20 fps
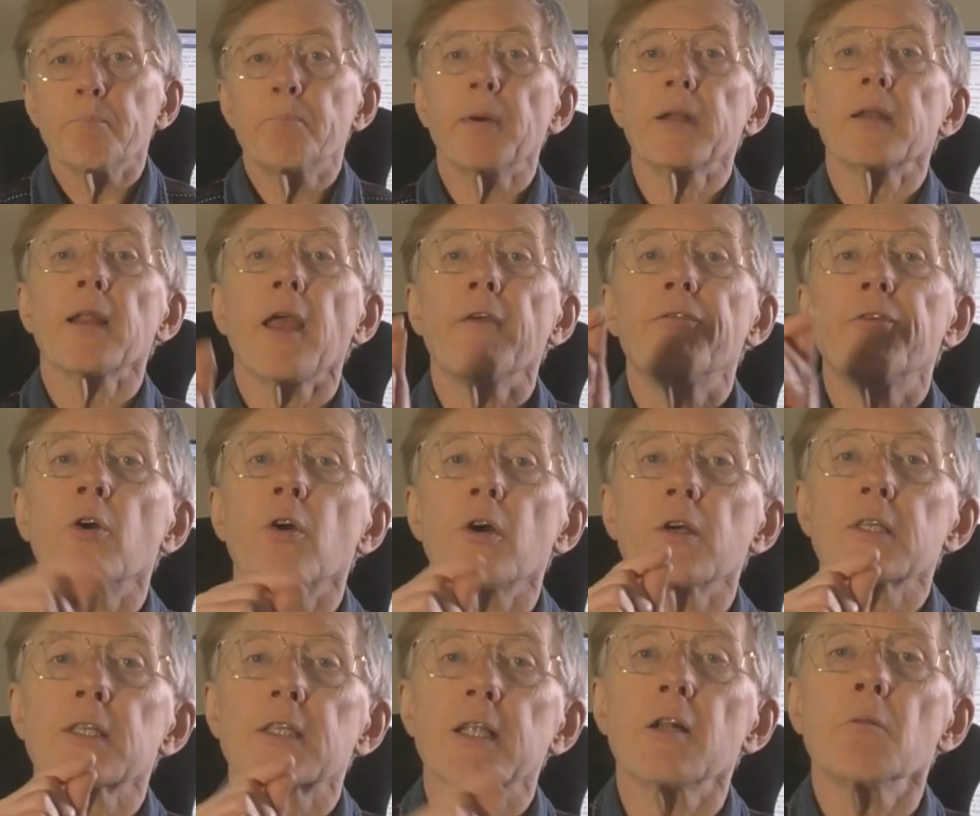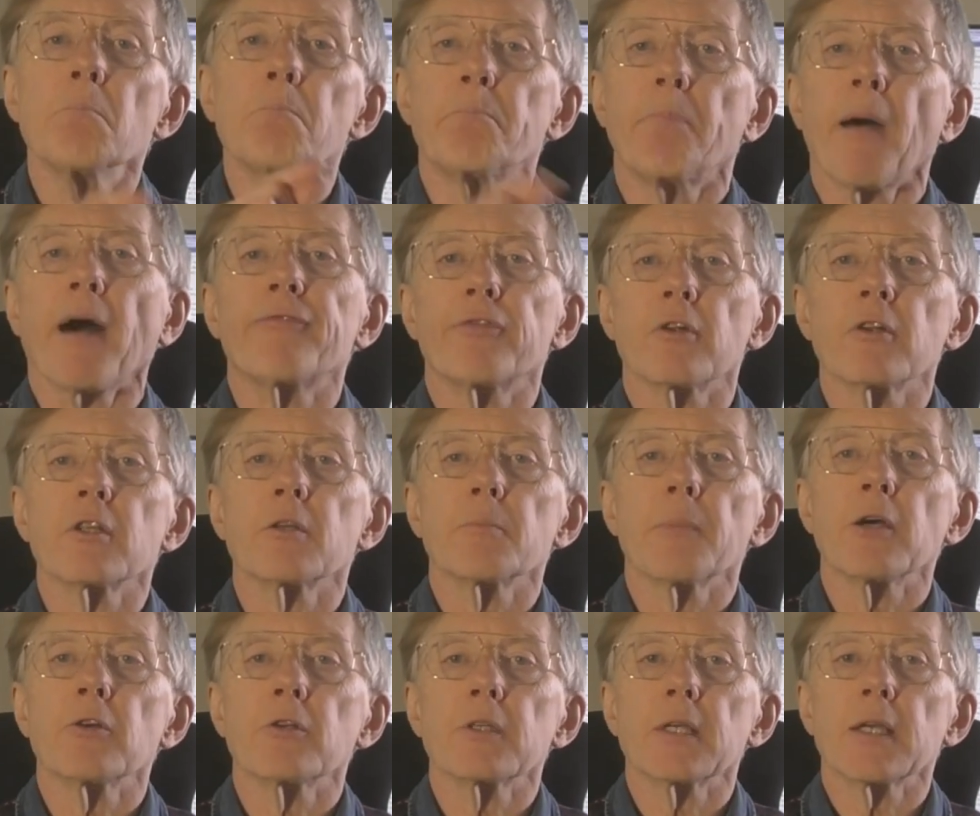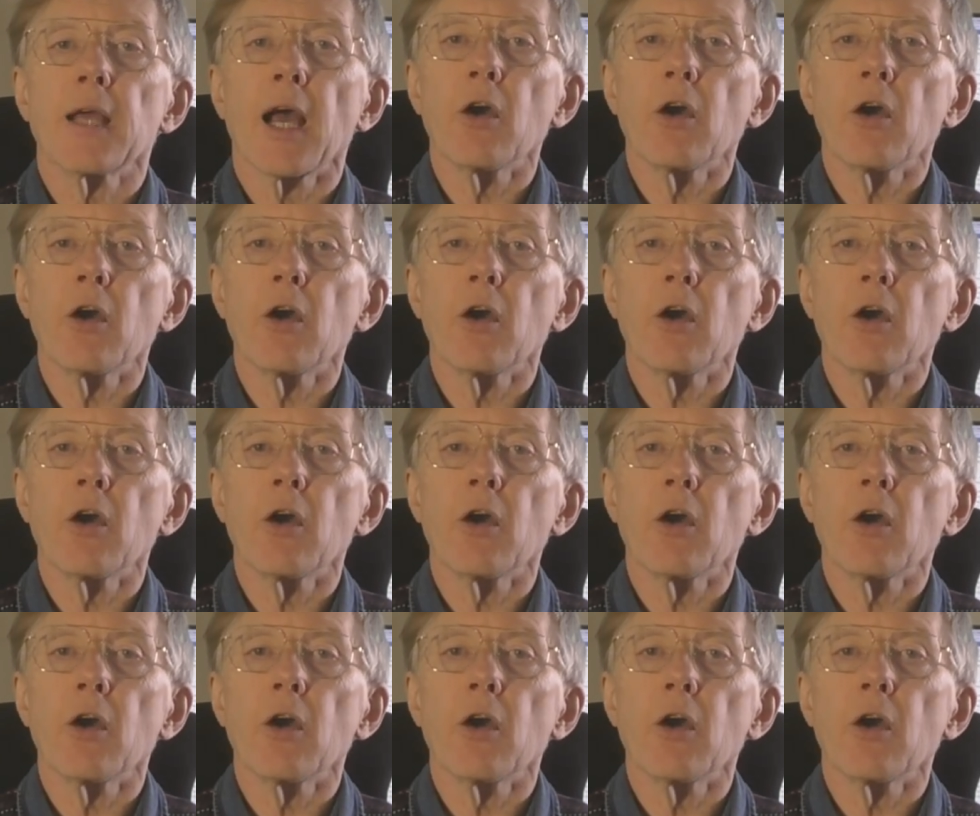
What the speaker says: But if you're still baffled about